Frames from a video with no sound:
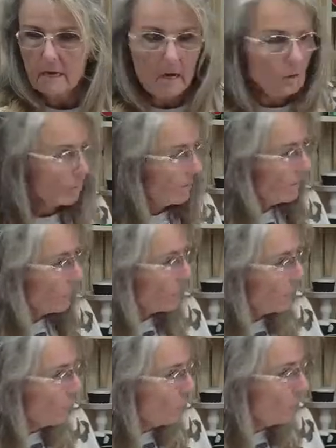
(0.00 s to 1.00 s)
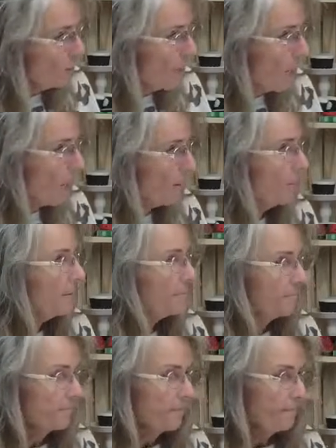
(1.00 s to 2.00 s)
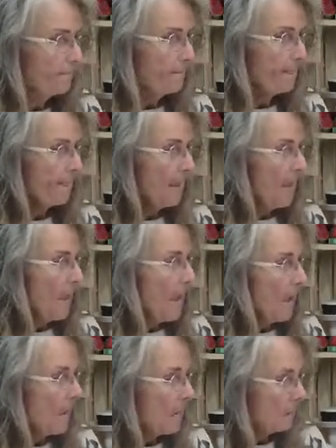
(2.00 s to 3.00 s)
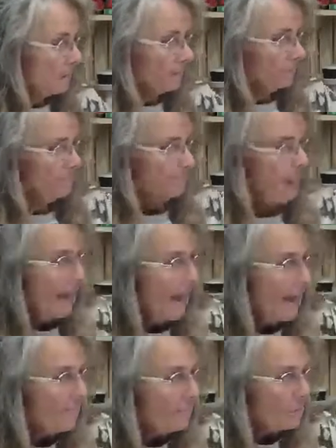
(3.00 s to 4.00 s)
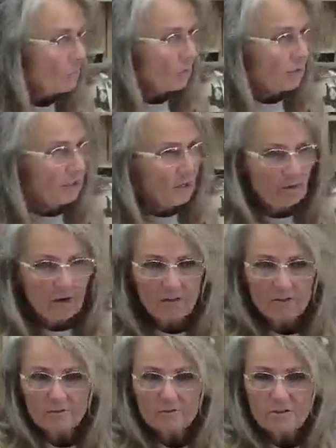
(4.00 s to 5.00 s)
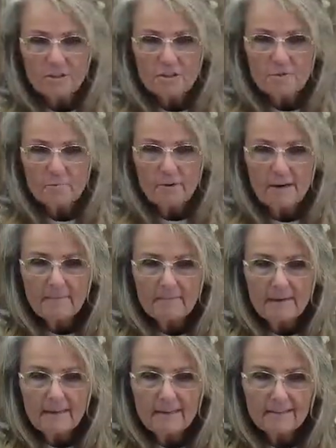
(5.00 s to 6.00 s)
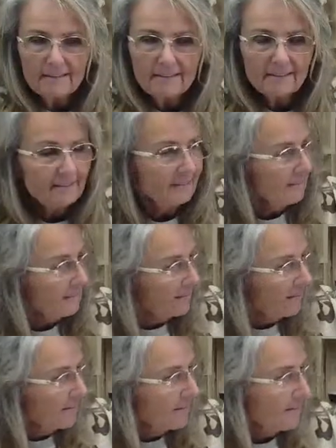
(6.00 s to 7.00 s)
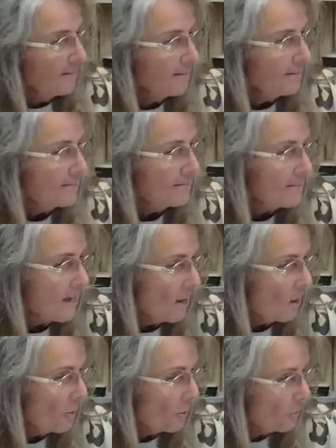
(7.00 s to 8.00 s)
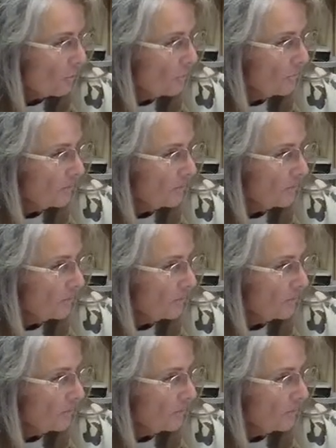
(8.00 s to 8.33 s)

on it for the doorknob. I have been working on our little gingerbread men, so